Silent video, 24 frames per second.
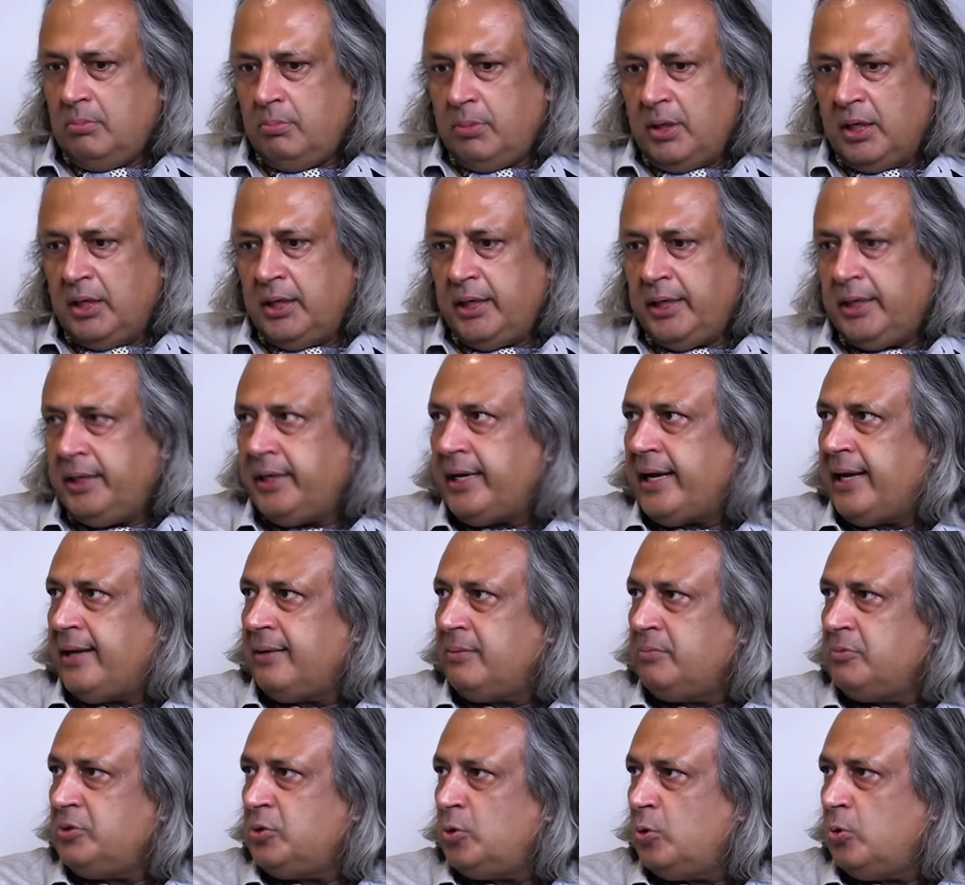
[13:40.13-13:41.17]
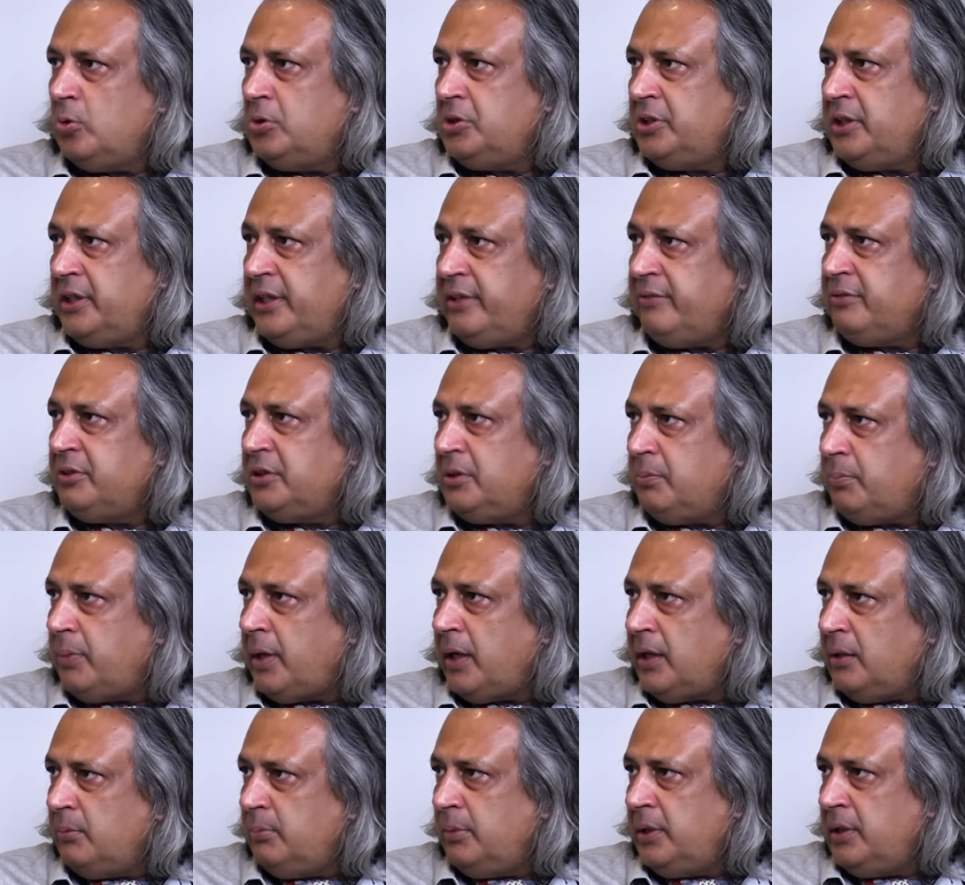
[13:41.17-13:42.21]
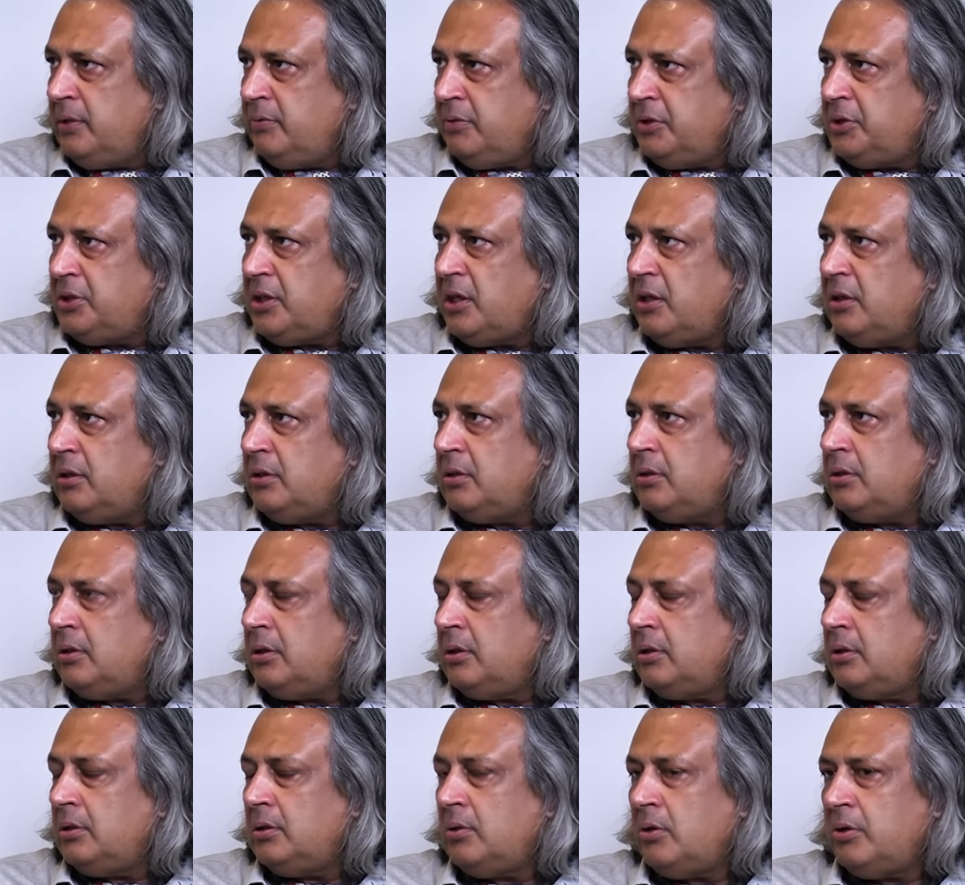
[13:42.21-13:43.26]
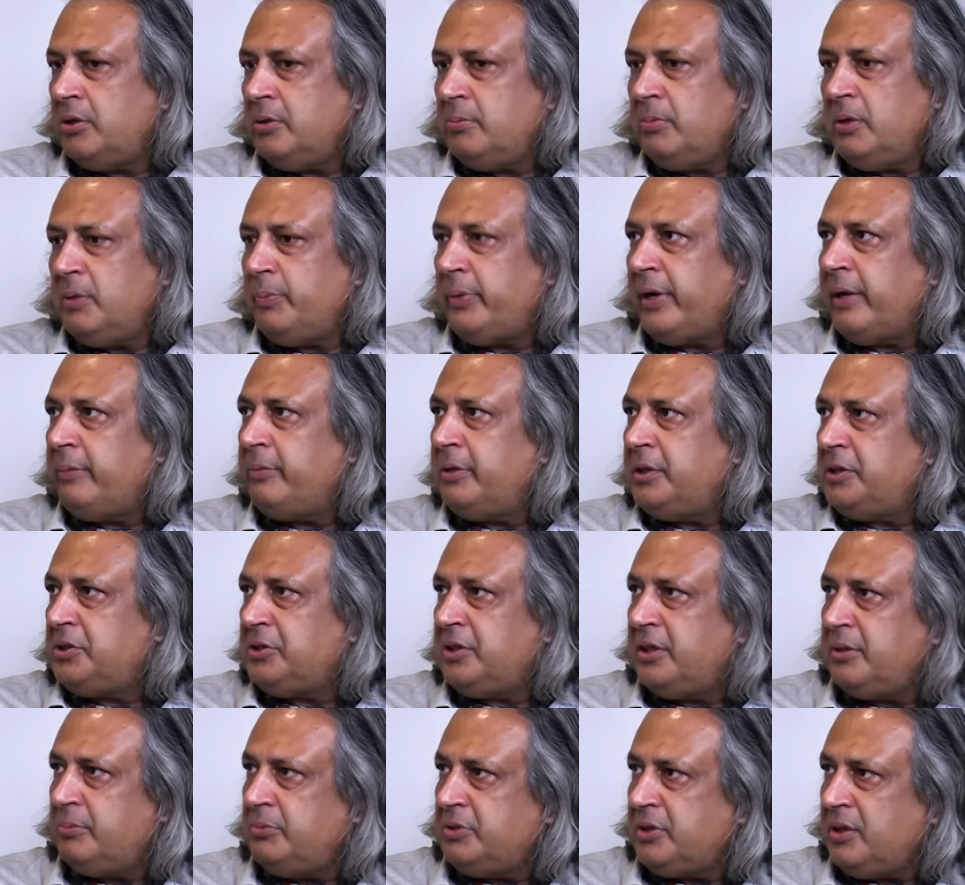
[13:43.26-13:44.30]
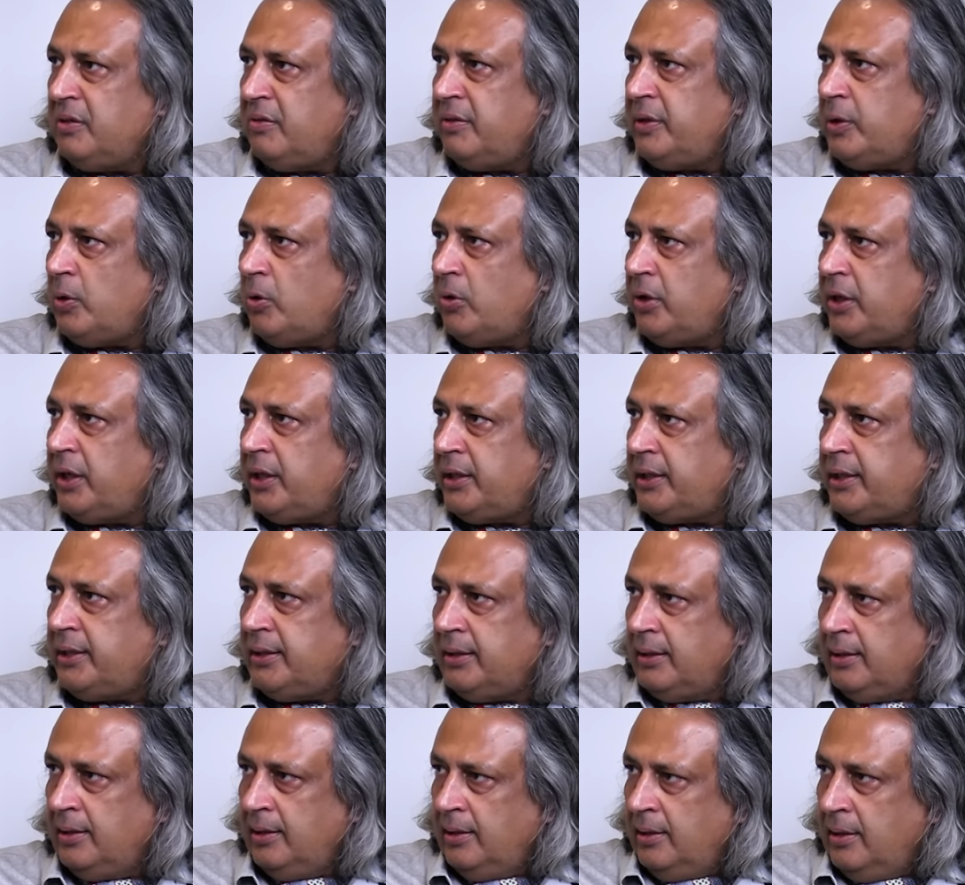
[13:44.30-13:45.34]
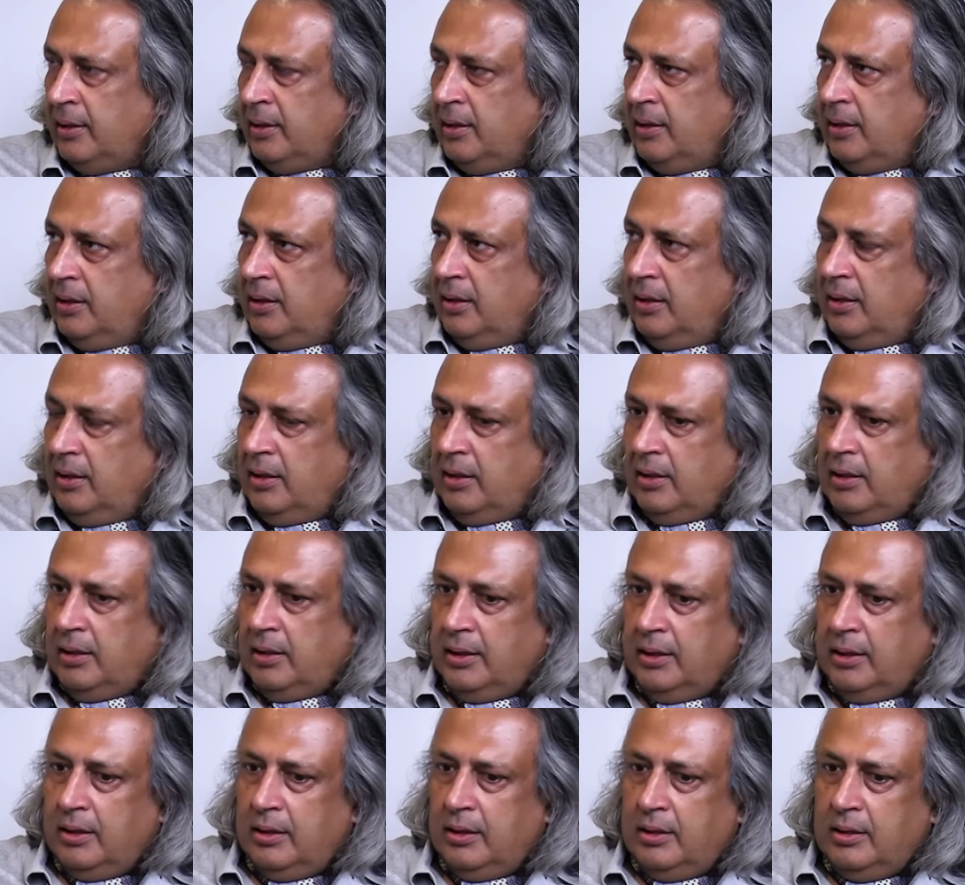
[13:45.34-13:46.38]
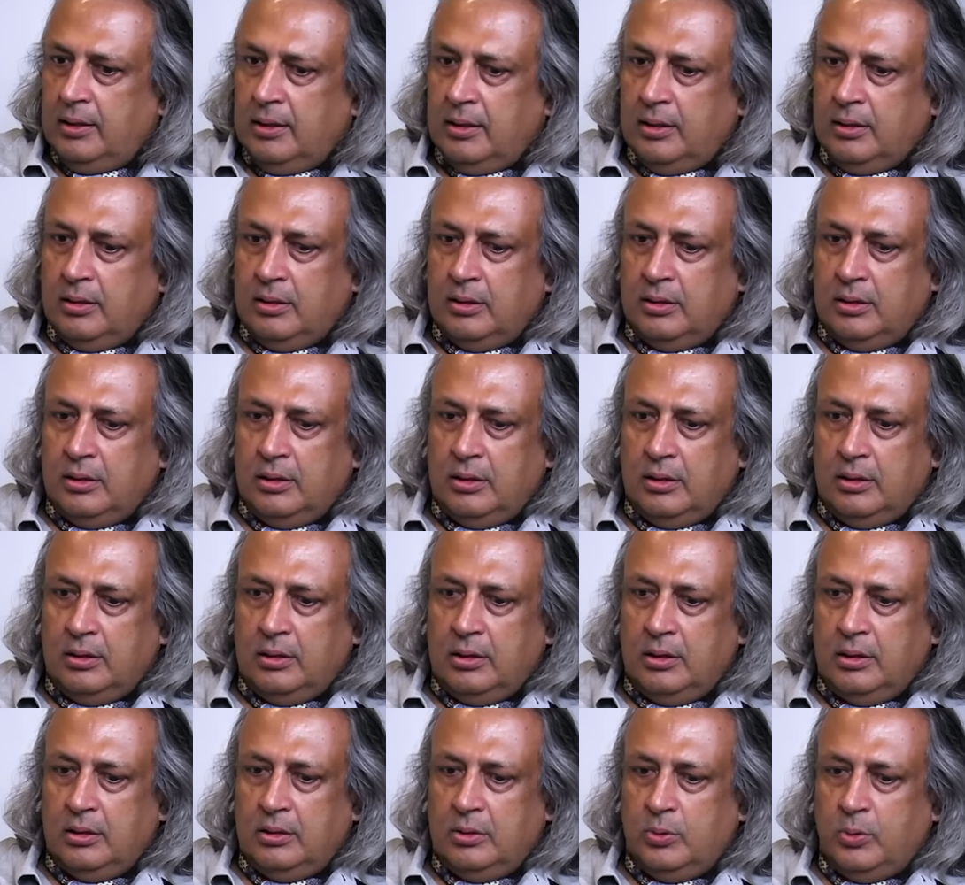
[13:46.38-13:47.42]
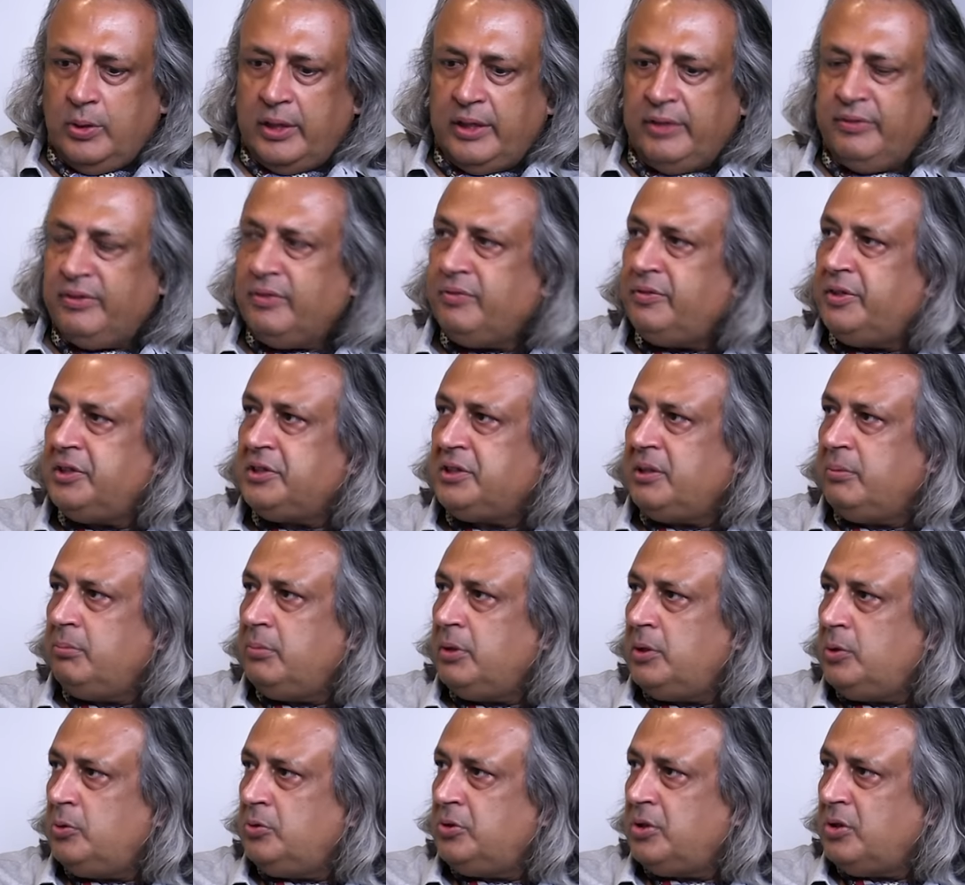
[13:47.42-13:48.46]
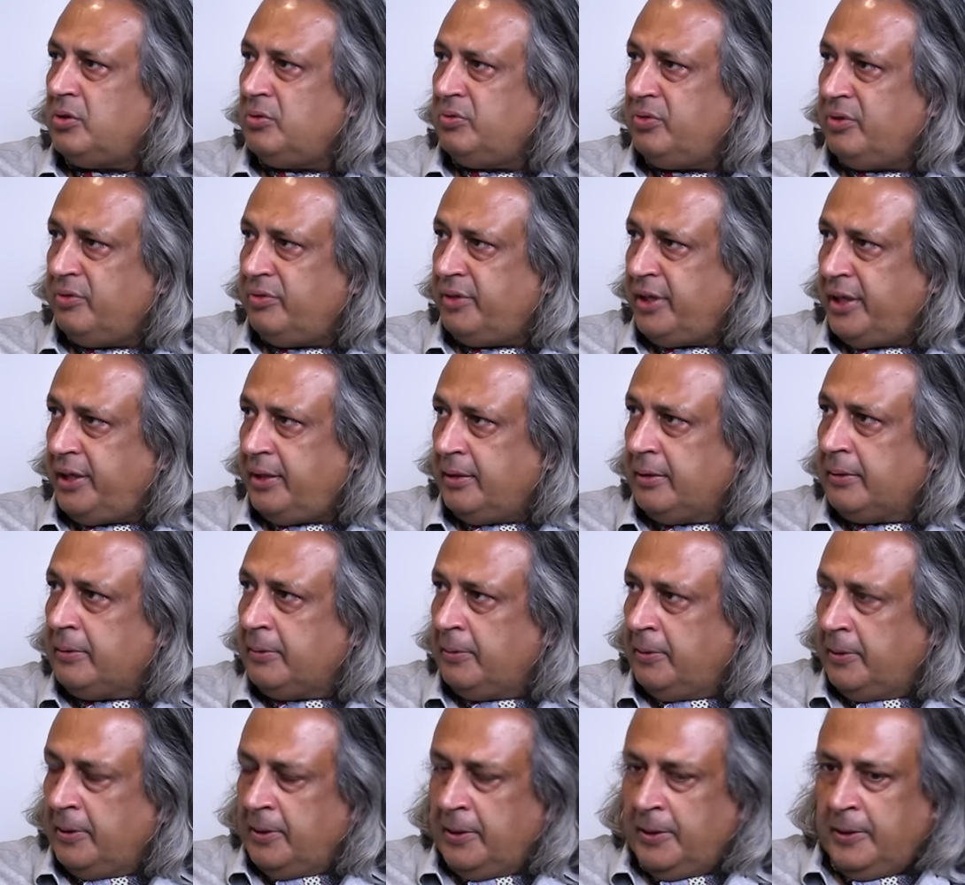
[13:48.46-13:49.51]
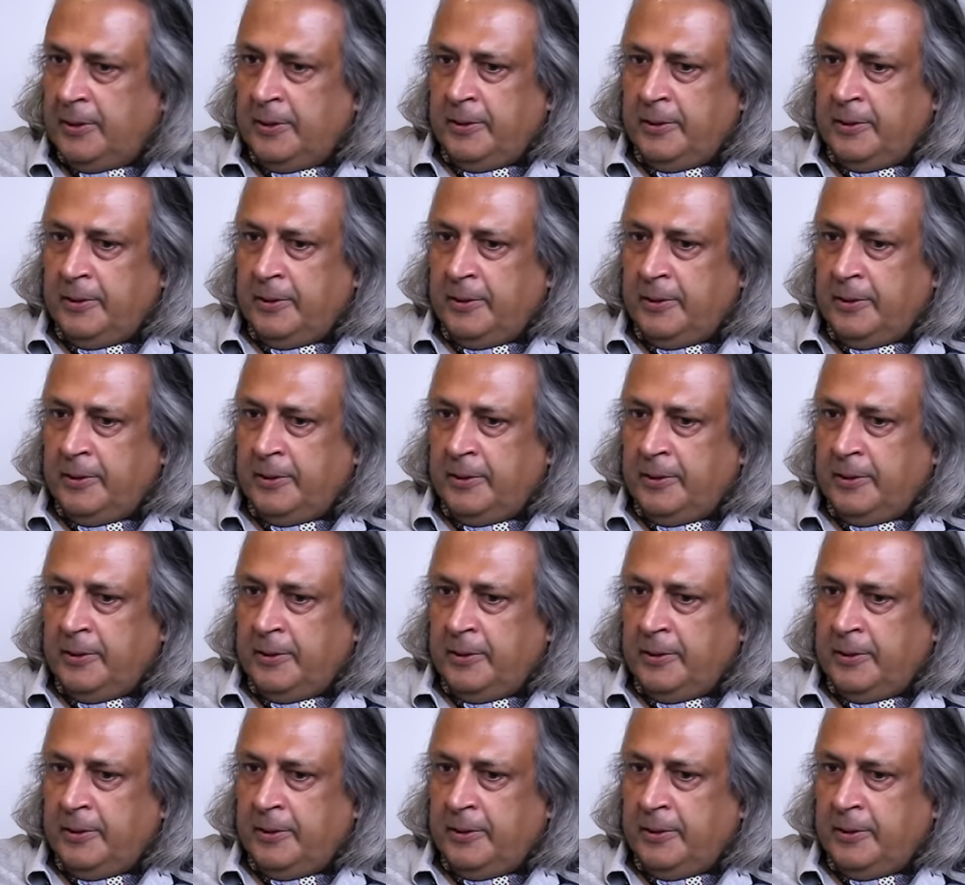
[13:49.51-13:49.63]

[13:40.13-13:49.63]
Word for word: building dams, roads, and even the parliament, which our Honorable Prime Minister himself inaugurated in 25th December 2015